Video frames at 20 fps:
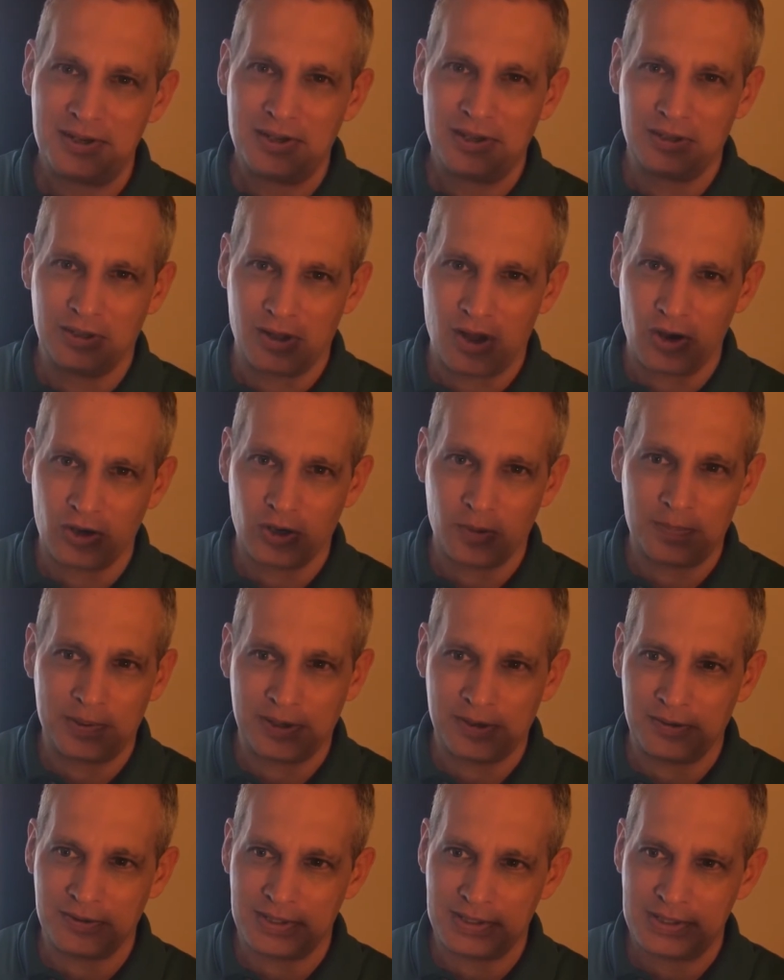longer
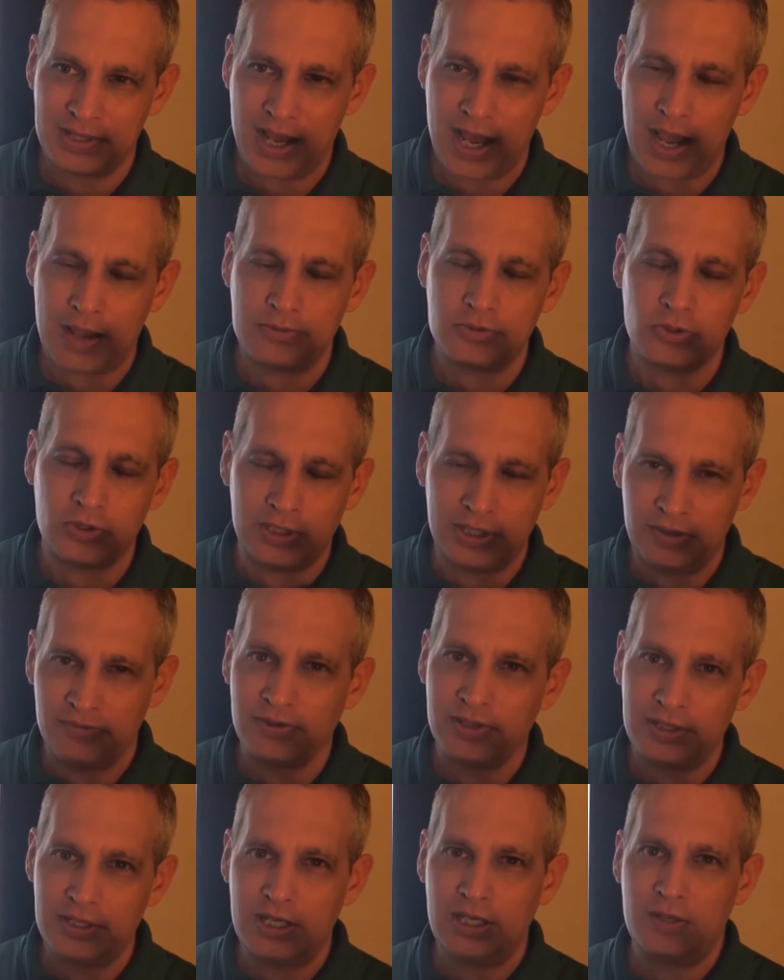period of time. So you
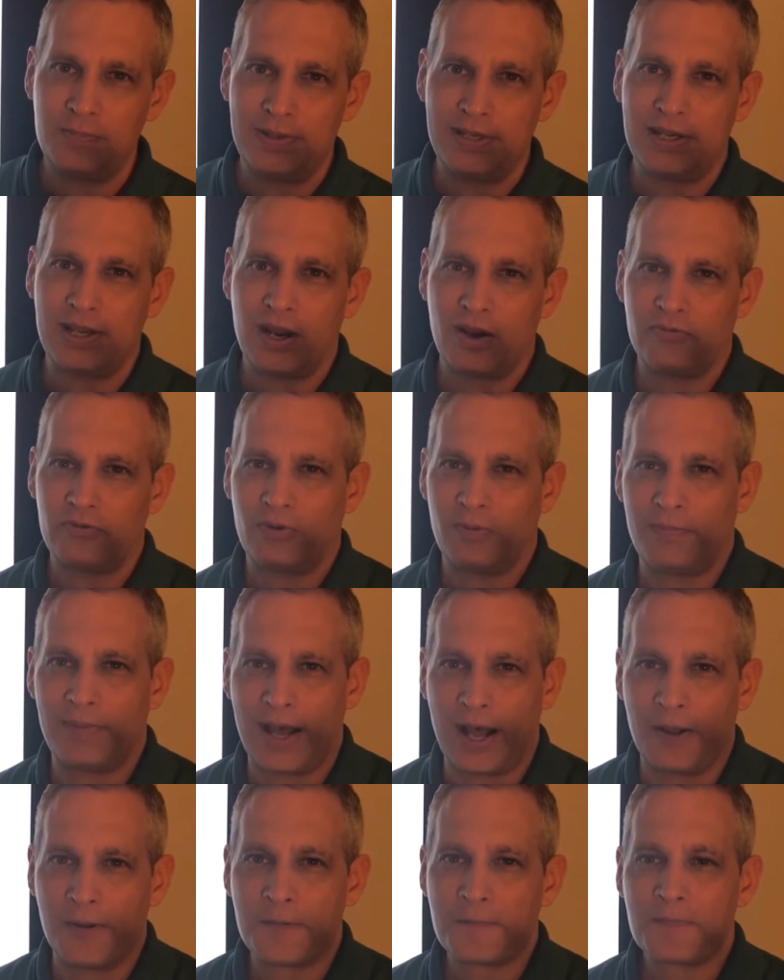really need to be careful
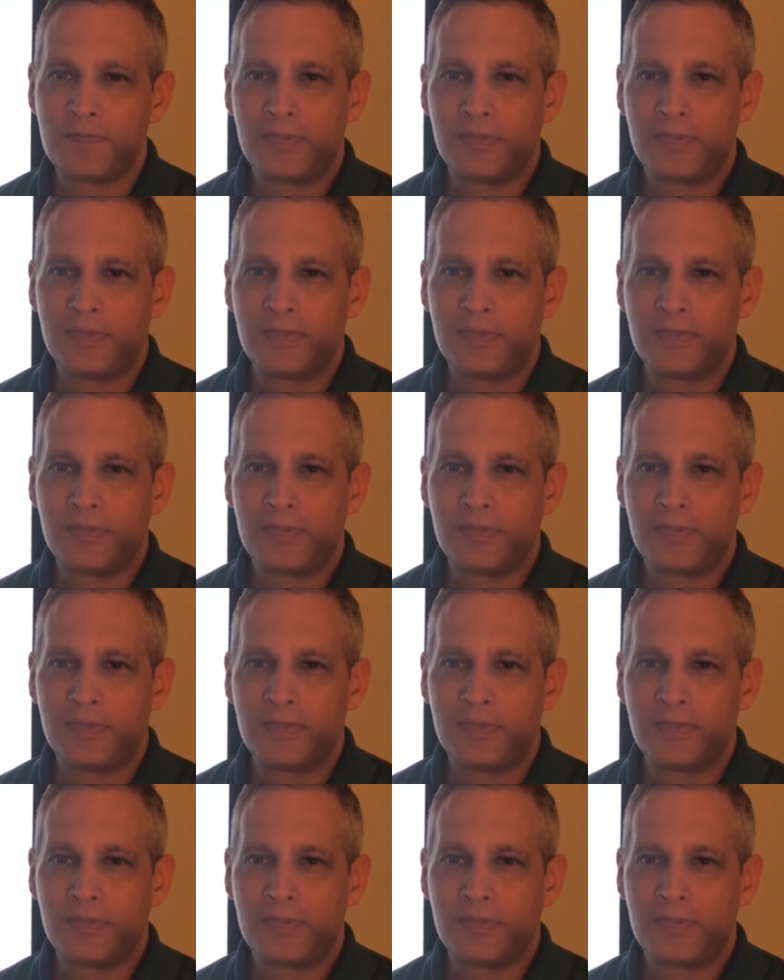about